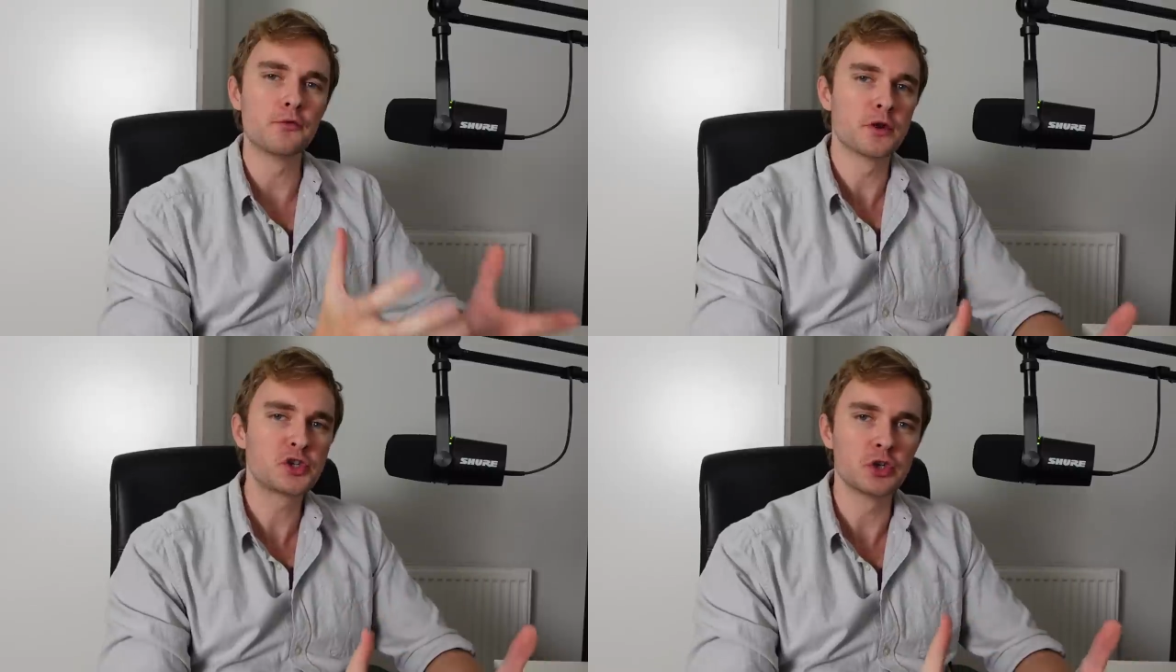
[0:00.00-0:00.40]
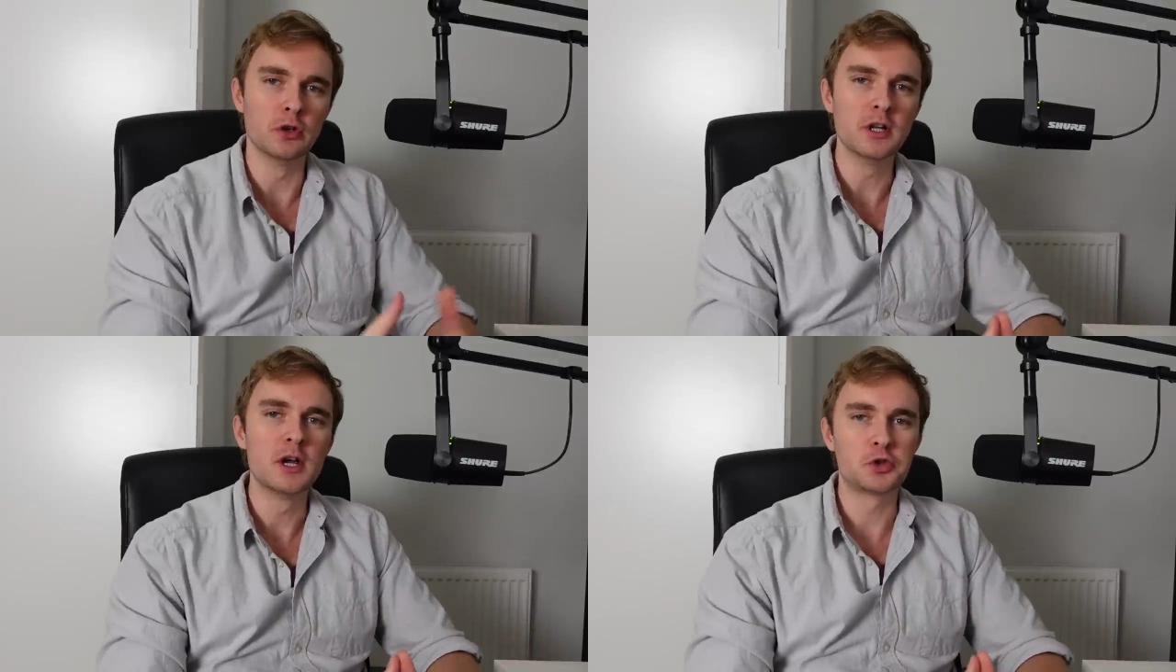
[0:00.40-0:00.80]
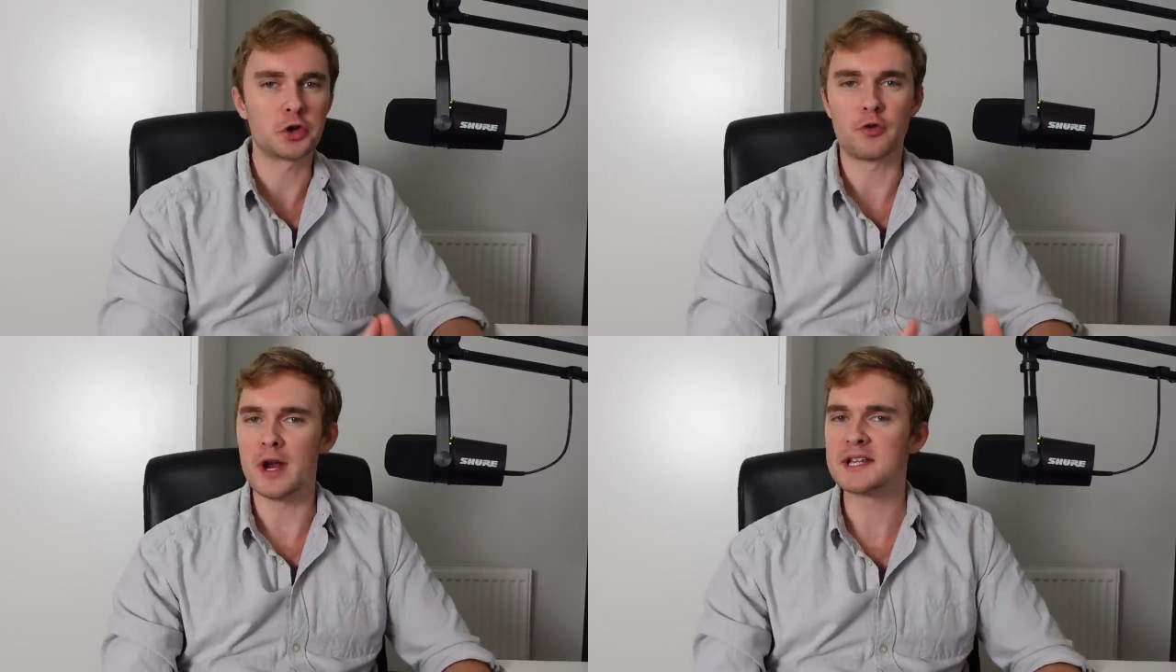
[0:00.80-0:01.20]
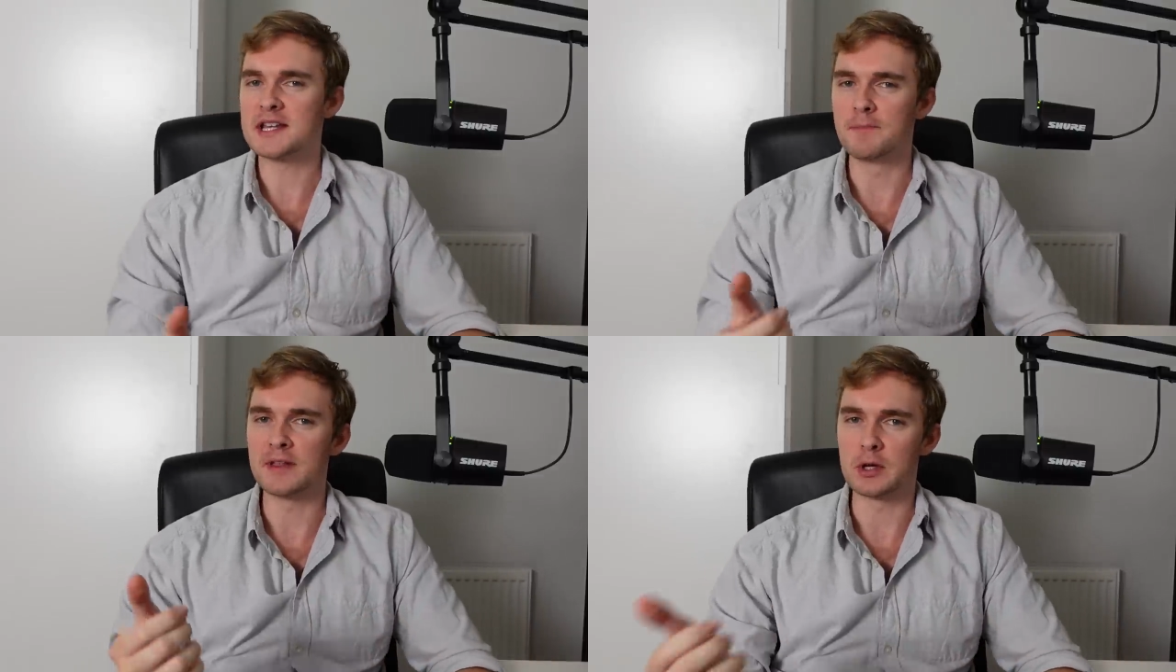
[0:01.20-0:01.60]
original to create
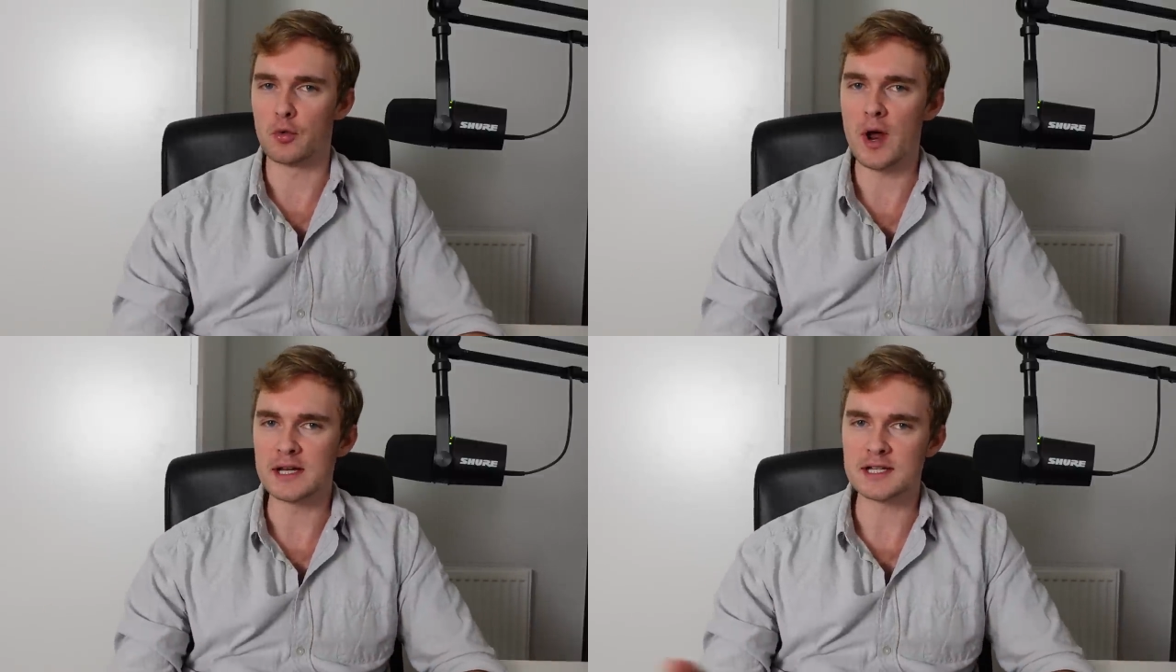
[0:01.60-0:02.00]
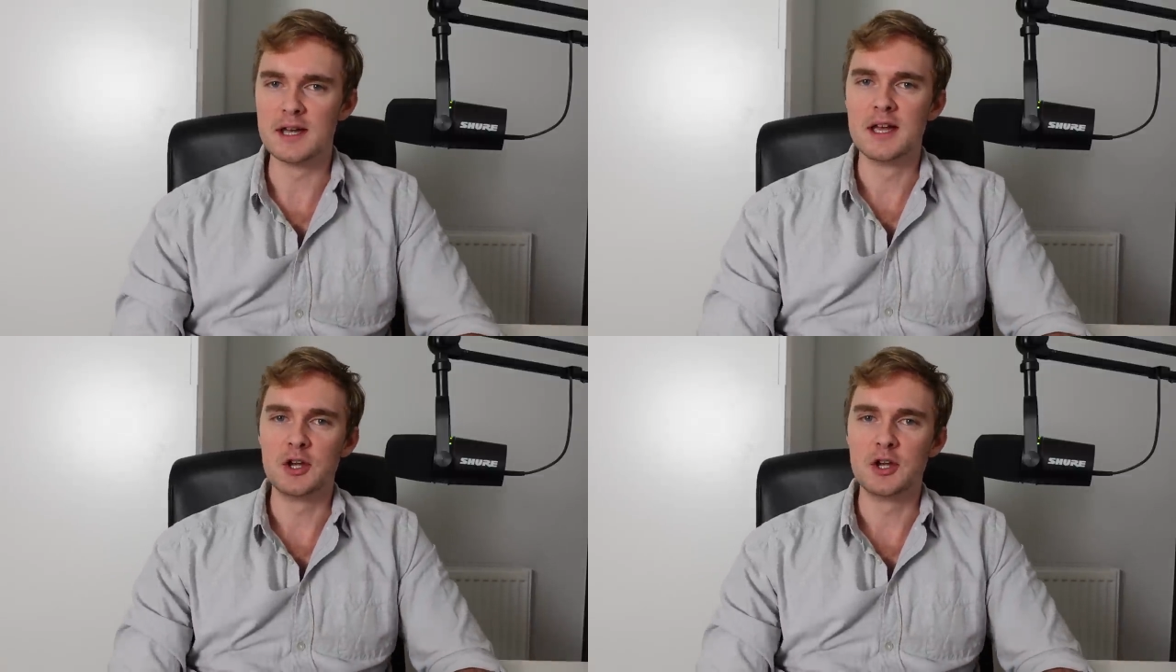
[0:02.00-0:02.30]
something great.